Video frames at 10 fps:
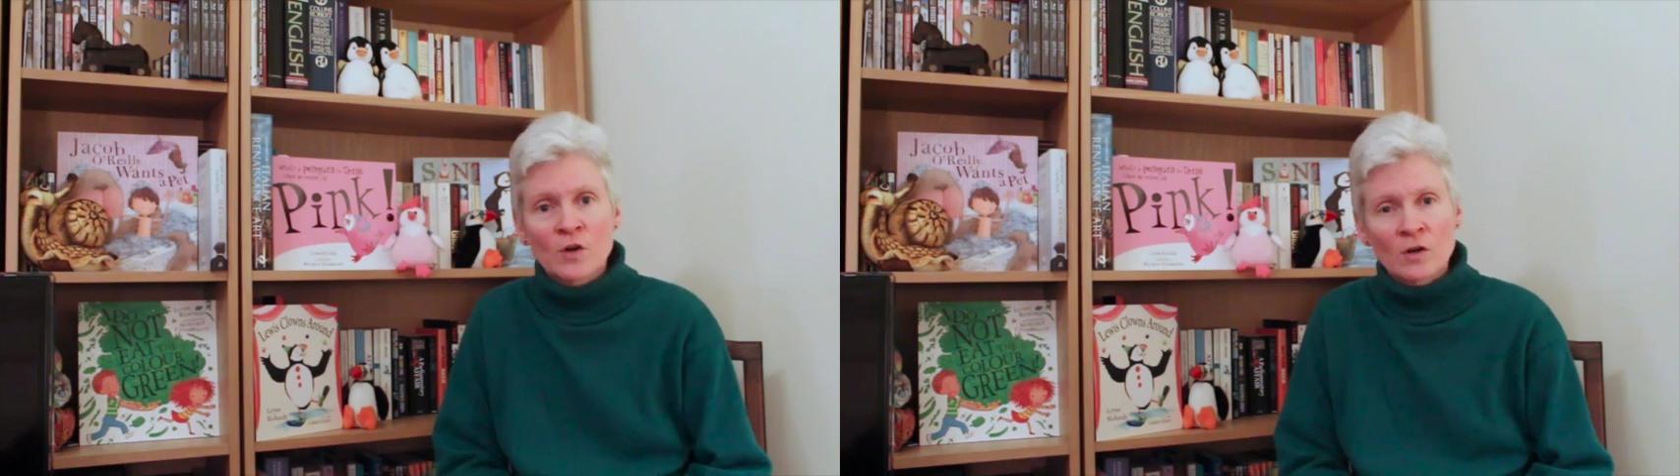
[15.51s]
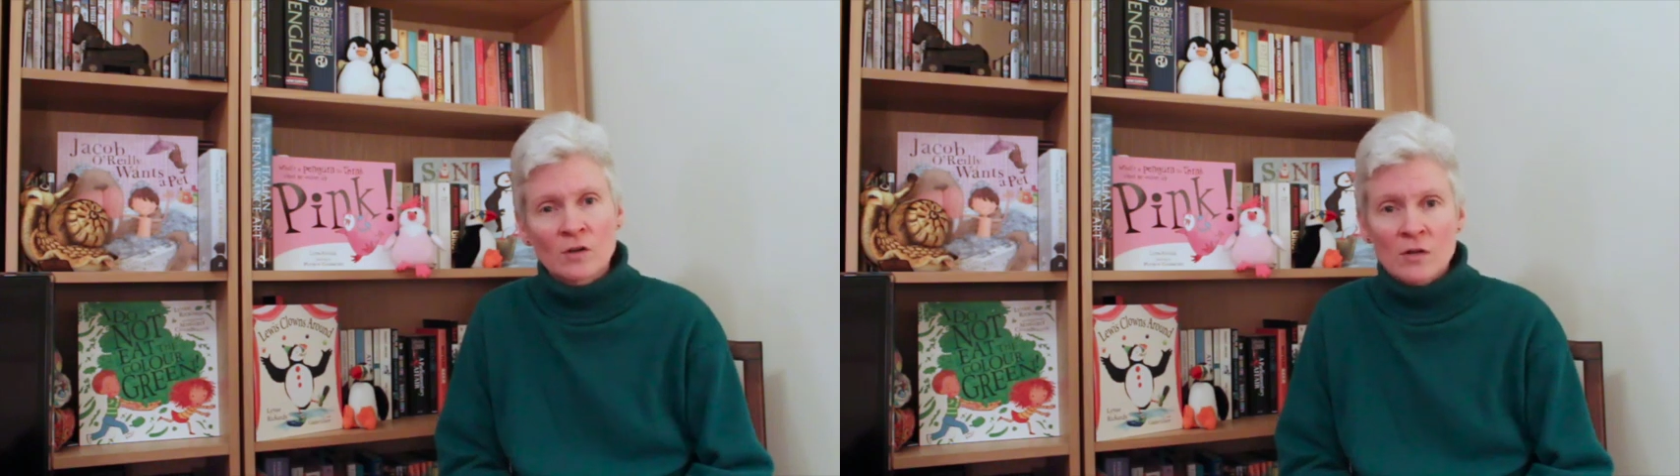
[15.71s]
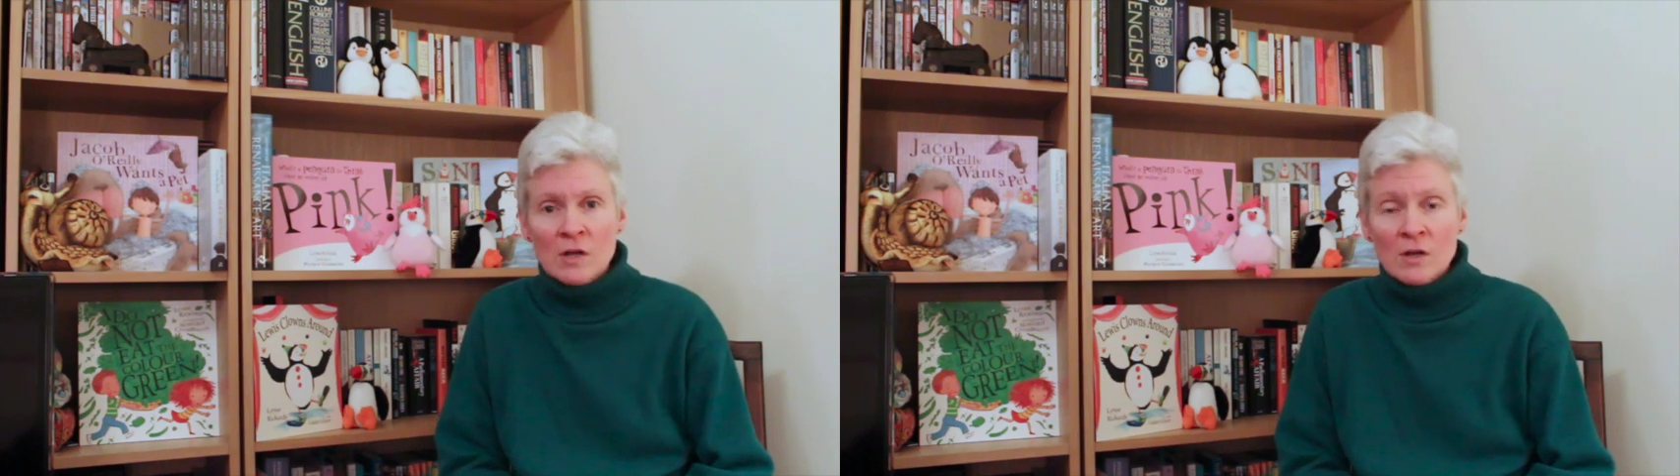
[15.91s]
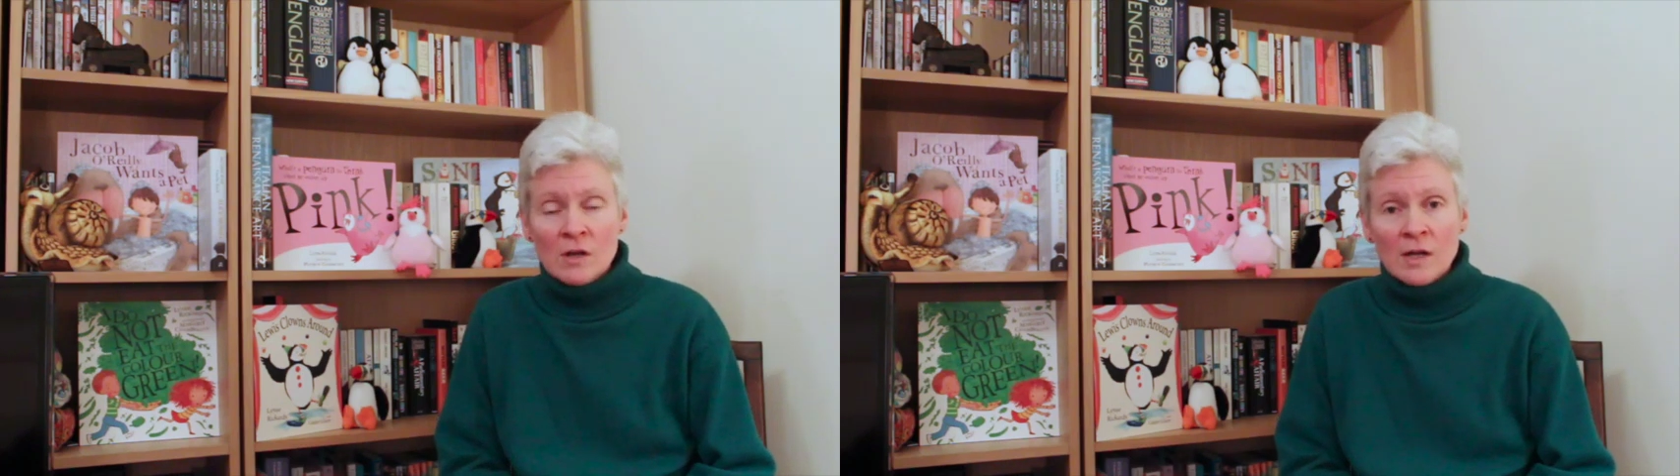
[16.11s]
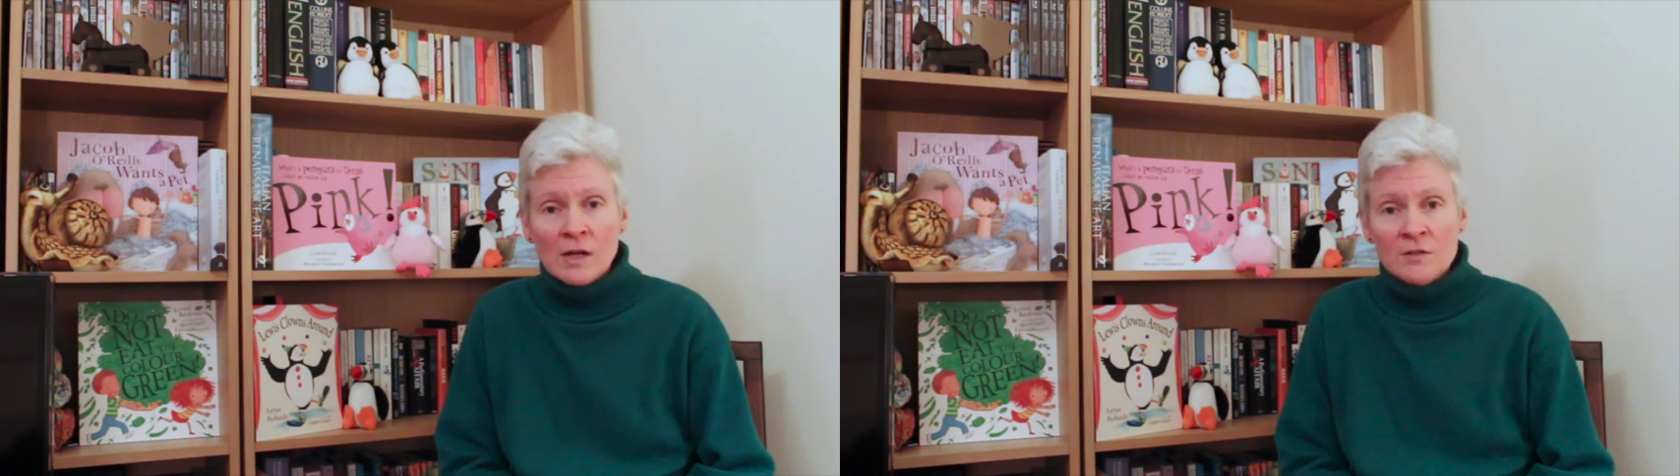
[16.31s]
her
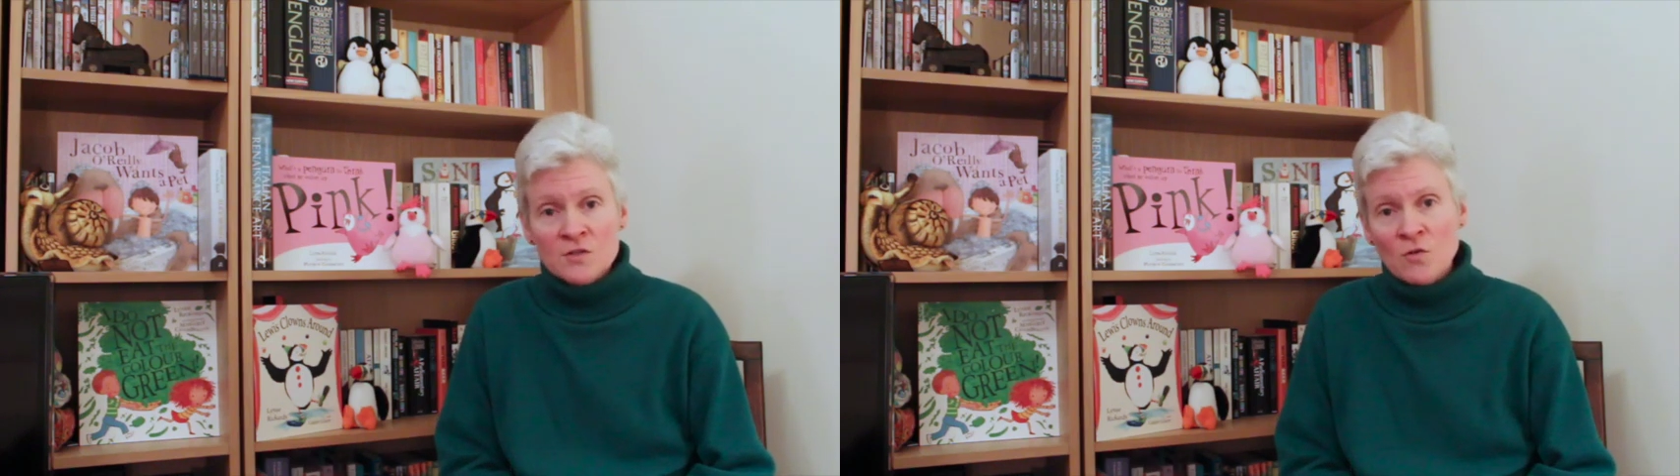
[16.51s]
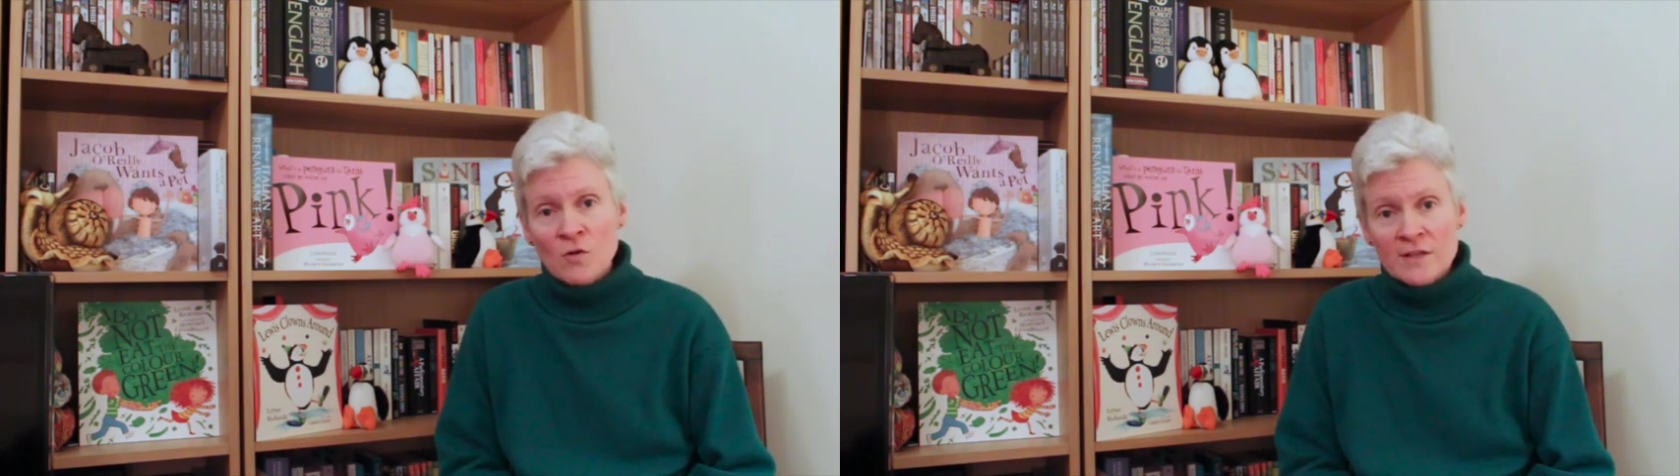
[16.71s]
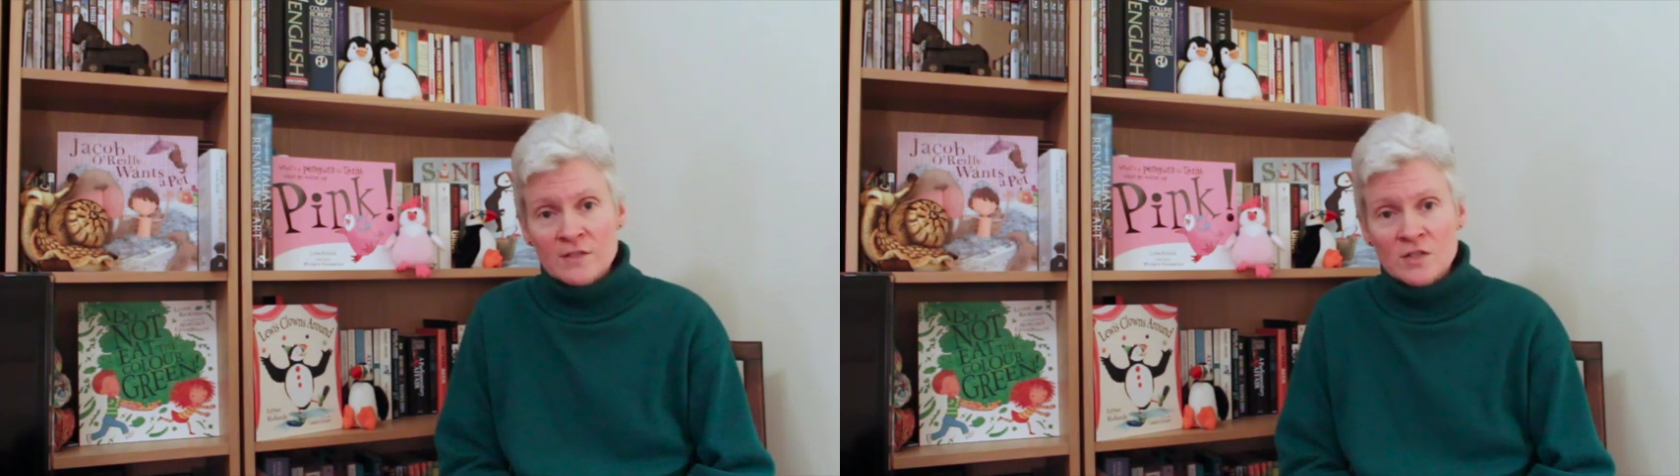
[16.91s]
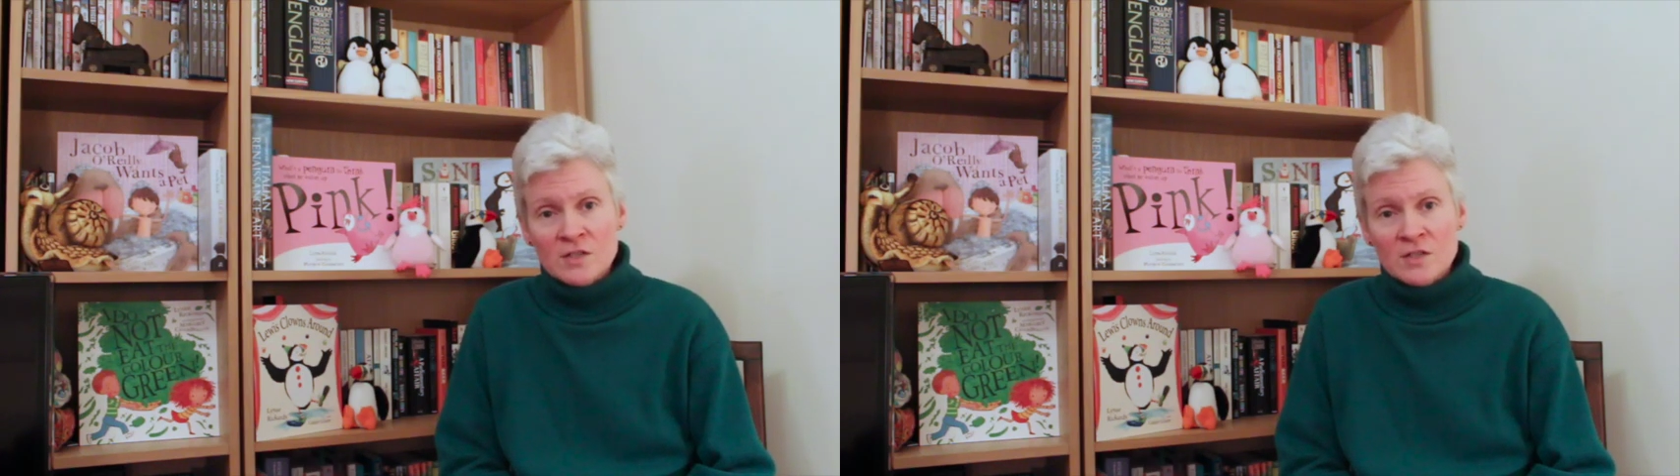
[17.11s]
toys.